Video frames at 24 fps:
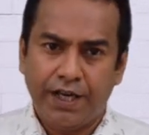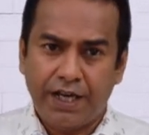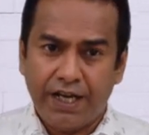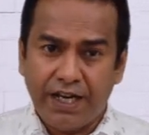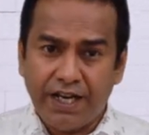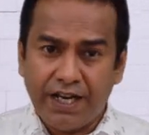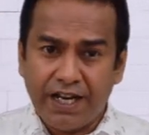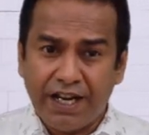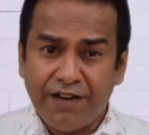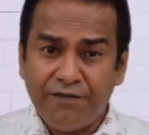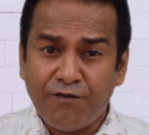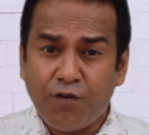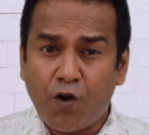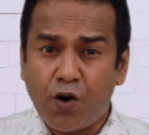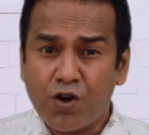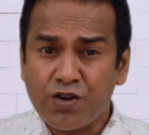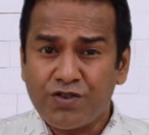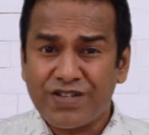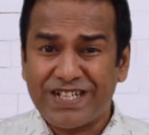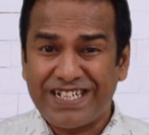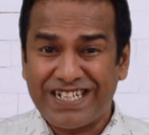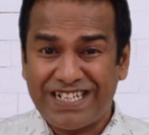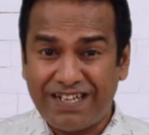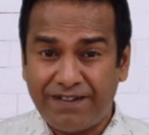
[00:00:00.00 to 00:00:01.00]
It
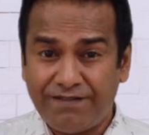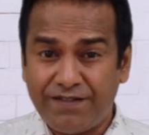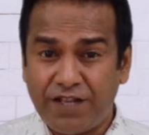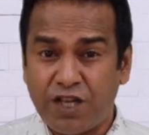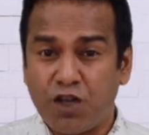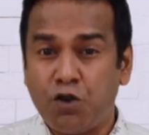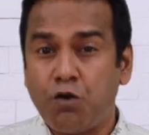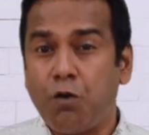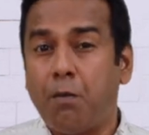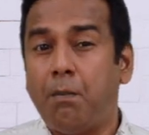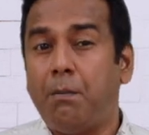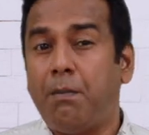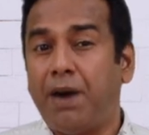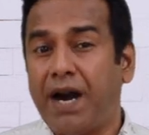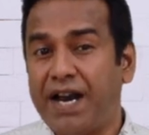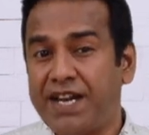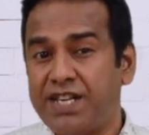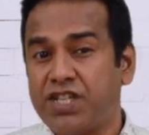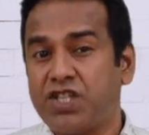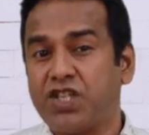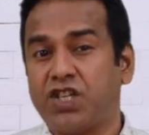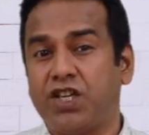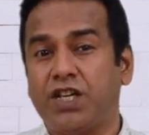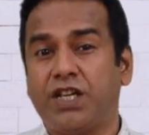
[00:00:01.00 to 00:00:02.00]
involves shifting your
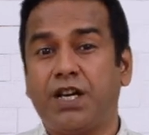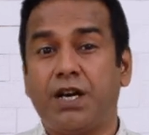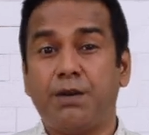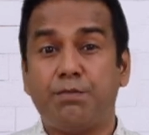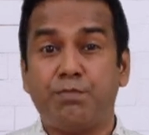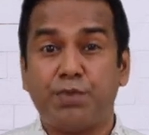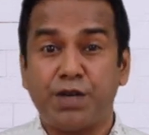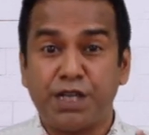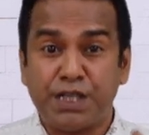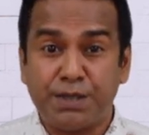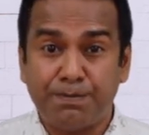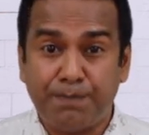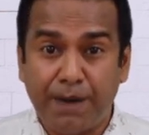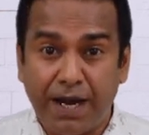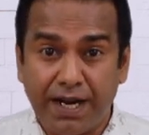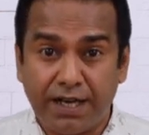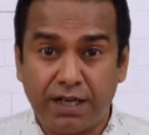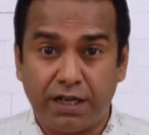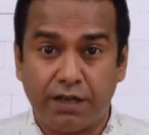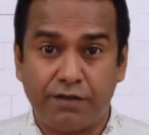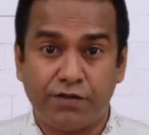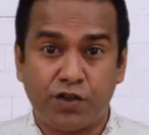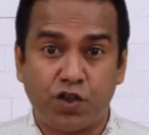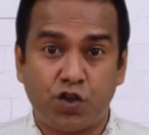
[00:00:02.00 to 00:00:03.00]
mindset and
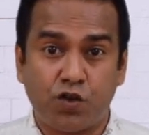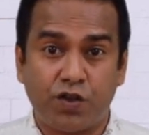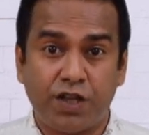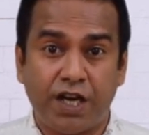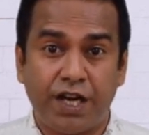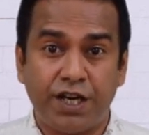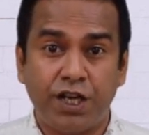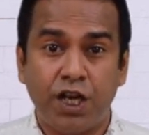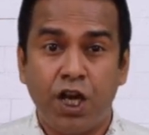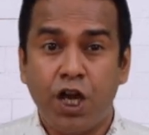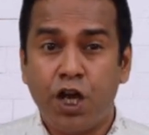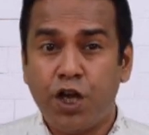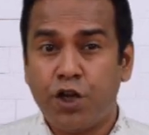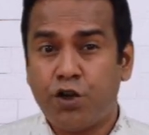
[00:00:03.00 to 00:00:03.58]
perspective so that